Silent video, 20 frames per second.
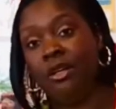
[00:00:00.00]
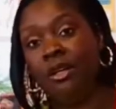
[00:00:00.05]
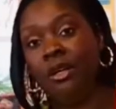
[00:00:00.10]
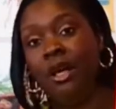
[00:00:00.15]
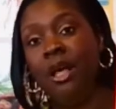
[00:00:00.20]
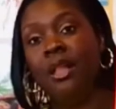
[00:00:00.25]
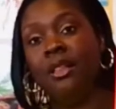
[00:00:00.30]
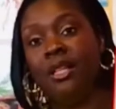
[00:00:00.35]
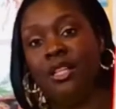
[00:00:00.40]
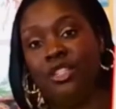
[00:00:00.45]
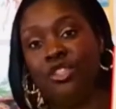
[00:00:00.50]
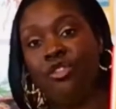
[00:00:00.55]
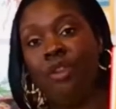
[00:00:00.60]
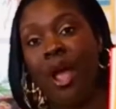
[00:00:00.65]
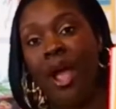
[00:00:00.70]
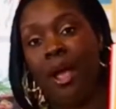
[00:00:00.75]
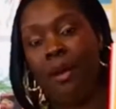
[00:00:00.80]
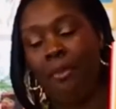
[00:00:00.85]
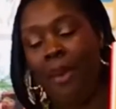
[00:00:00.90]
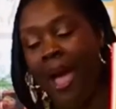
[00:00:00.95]
Let's try a
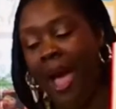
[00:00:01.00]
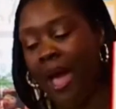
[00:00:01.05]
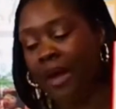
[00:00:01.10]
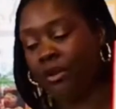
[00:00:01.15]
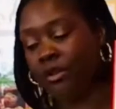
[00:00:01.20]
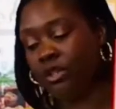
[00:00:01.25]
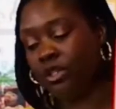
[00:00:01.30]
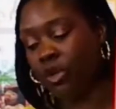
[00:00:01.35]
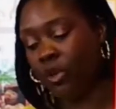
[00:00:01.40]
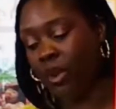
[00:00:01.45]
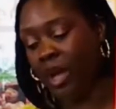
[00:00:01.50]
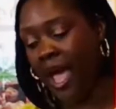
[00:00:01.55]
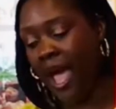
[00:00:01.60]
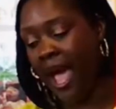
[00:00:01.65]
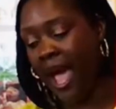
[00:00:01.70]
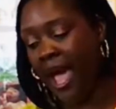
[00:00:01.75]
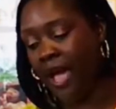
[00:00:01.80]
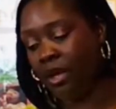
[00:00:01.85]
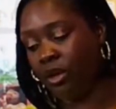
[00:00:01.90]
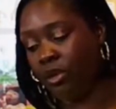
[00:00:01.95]
pattern. So we
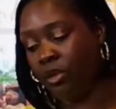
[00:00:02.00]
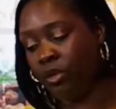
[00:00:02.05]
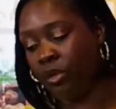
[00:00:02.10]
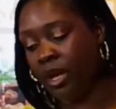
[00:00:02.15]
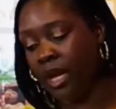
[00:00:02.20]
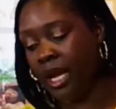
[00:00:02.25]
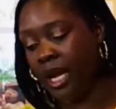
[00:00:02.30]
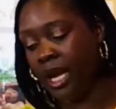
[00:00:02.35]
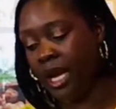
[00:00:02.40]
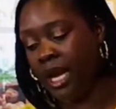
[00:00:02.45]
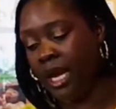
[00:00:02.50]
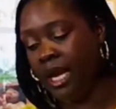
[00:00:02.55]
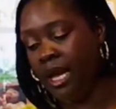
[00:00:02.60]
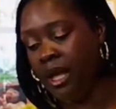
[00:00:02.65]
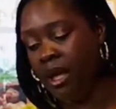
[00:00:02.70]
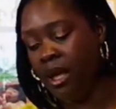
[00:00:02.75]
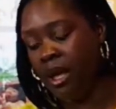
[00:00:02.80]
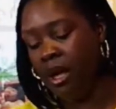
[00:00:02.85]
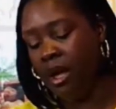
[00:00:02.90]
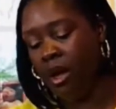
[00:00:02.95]
had green,
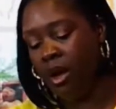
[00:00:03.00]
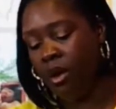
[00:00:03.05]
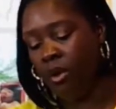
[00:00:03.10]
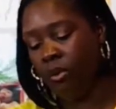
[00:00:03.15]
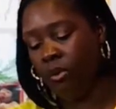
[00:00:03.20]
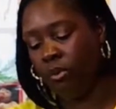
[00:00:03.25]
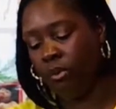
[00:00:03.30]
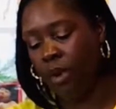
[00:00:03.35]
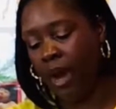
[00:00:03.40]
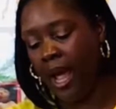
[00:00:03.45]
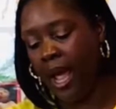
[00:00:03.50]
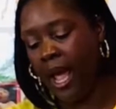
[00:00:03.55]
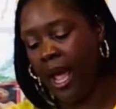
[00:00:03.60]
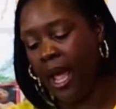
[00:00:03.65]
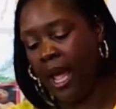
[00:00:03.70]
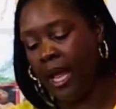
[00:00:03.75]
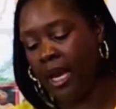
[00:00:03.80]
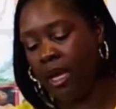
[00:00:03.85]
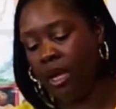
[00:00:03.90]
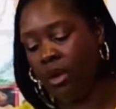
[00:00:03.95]

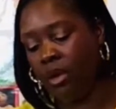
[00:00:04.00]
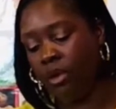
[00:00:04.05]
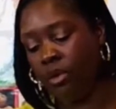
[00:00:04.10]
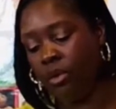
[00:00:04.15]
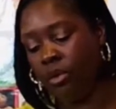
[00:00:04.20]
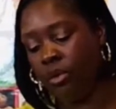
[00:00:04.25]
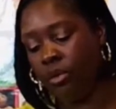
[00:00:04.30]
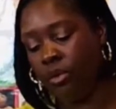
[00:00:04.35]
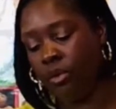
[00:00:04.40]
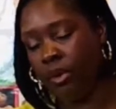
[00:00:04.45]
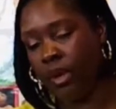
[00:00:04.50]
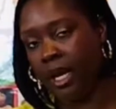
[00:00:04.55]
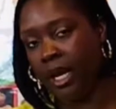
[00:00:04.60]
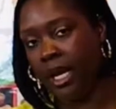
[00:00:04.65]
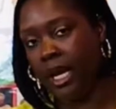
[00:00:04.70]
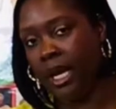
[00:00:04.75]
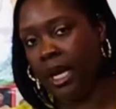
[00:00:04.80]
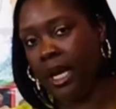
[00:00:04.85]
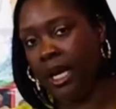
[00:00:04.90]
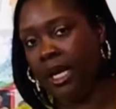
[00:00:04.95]
red,
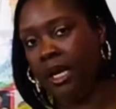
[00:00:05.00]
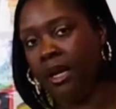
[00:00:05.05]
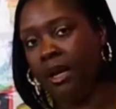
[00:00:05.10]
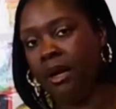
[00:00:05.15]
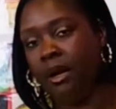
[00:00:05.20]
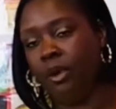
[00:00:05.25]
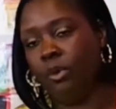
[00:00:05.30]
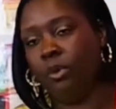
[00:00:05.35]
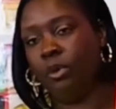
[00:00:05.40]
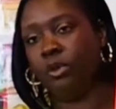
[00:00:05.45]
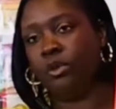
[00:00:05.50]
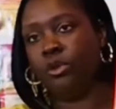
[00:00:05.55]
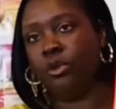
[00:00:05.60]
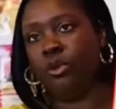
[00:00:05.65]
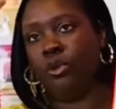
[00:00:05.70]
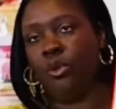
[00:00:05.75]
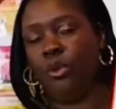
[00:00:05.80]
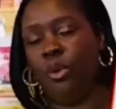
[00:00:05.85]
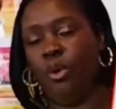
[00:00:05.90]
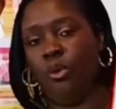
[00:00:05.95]
green. We'll do
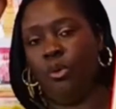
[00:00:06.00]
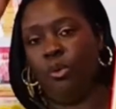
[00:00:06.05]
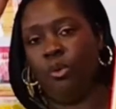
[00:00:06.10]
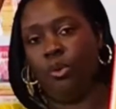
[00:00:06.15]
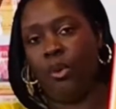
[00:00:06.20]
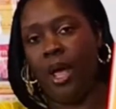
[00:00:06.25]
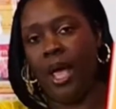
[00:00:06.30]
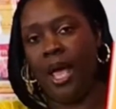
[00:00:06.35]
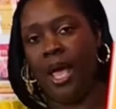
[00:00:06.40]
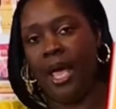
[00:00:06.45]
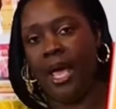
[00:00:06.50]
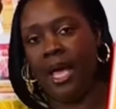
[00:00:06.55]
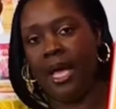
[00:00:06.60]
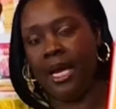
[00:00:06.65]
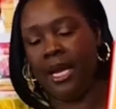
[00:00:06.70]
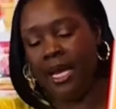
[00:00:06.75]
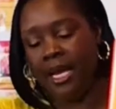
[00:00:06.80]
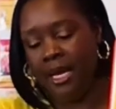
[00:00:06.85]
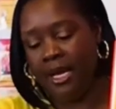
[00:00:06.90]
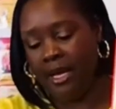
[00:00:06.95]
red
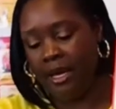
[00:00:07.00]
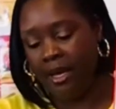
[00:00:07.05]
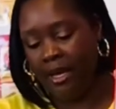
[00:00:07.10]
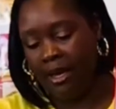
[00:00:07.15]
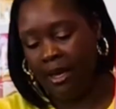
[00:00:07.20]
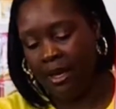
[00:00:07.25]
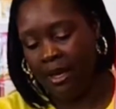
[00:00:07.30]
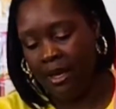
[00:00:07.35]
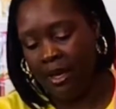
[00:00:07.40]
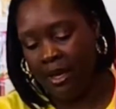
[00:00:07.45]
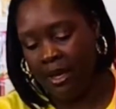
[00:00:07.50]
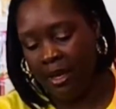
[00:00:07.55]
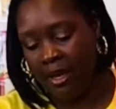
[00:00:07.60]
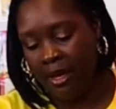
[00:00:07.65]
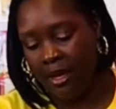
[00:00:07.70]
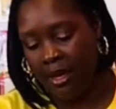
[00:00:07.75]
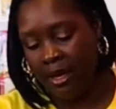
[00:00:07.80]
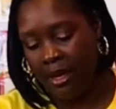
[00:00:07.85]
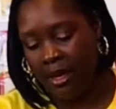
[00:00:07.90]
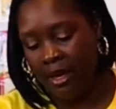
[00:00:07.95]

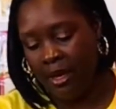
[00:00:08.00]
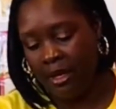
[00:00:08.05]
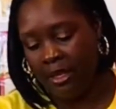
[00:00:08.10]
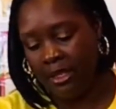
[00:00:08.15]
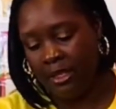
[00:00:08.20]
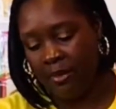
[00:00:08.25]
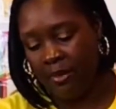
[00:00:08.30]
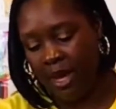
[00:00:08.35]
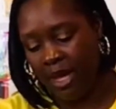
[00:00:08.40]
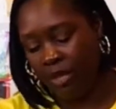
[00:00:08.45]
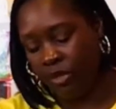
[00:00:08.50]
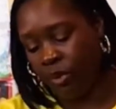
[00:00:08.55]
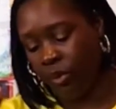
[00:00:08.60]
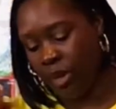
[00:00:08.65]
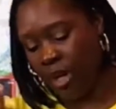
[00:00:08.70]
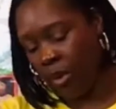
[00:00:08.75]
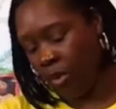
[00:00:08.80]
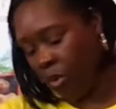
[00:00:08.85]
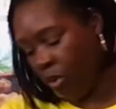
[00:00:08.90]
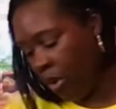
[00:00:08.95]
to make 3.
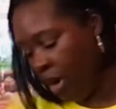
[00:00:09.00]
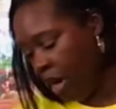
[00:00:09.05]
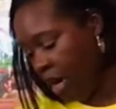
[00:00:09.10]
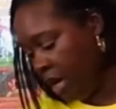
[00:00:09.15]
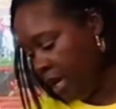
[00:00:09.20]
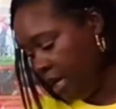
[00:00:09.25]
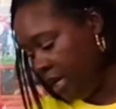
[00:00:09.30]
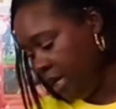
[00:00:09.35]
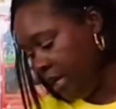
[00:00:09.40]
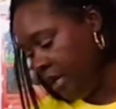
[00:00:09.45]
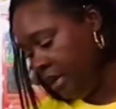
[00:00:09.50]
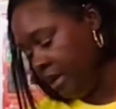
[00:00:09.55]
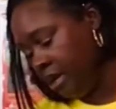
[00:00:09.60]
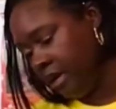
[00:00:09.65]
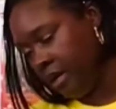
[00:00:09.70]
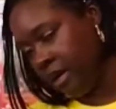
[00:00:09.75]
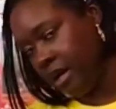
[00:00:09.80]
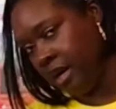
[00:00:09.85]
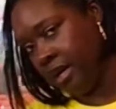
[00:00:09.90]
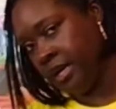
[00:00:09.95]
1,
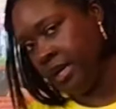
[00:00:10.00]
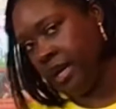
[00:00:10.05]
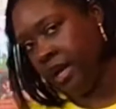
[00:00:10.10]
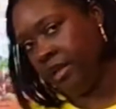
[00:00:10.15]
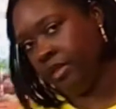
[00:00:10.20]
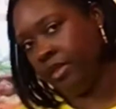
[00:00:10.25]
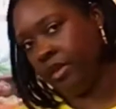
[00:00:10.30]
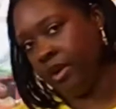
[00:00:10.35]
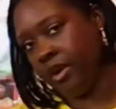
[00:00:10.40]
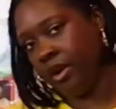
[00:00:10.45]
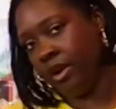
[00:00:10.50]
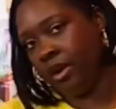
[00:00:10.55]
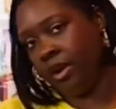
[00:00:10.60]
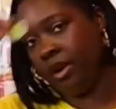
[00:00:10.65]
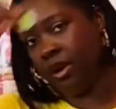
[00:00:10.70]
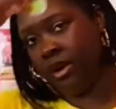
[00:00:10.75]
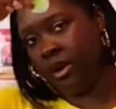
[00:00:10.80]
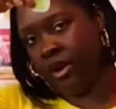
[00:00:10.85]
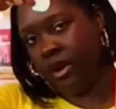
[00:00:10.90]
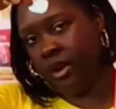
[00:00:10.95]
another
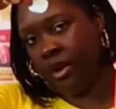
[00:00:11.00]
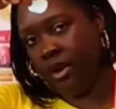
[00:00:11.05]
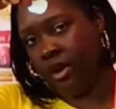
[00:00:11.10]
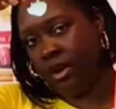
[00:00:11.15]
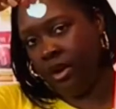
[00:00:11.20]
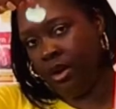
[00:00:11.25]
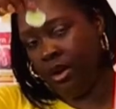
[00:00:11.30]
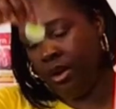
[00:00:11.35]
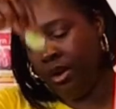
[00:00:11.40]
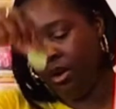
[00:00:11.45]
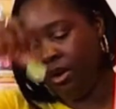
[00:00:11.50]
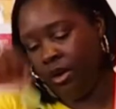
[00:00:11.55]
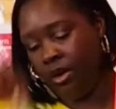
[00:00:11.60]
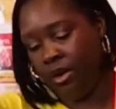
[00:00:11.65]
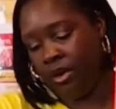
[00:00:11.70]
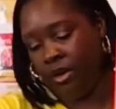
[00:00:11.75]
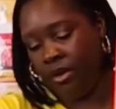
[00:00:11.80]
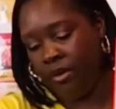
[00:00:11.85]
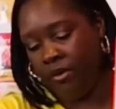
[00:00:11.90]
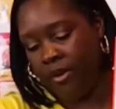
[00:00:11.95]

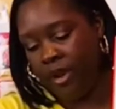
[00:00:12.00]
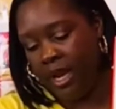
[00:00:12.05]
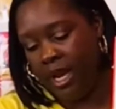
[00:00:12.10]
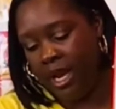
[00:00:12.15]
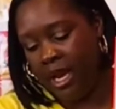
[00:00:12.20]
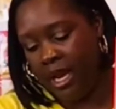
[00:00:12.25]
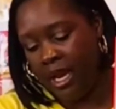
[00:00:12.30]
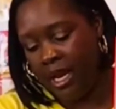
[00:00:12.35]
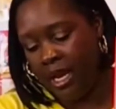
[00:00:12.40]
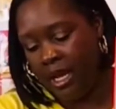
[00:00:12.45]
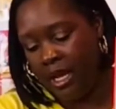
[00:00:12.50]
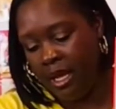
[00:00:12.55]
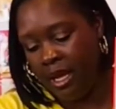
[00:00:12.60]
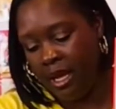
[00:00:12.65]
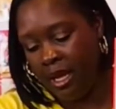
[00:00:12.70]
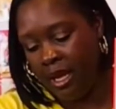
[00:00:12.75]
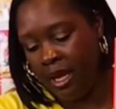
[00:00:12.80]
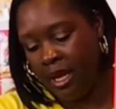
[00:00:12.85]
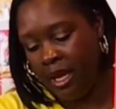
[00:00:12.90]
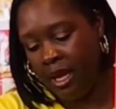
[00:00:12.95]
green,
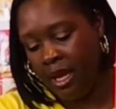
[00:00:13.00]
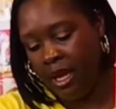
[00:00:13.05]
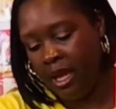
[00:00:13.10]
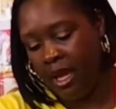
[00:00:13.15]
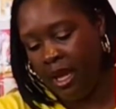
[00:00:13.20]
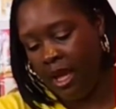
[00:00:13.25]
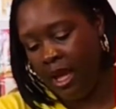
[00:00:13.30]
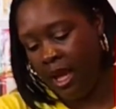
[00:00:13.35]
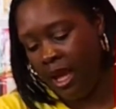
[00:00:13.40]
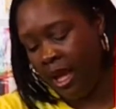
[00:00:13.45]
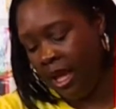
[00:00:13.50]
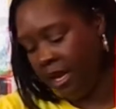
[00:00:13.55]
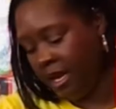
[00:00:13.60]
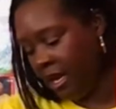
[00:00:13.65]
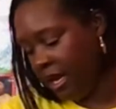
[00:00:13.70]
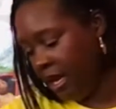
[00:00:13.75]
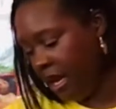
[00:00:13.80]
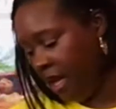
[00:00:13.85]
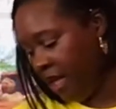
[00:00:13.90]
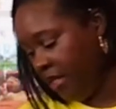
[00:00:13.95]
and
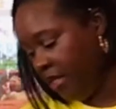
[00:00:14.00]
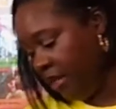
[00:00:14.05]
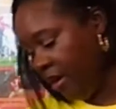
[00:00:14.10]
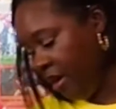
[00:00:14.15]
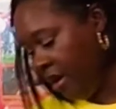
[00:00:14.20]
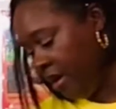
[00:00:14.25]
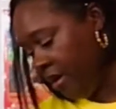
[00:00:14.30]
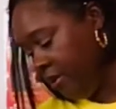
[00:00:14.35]
another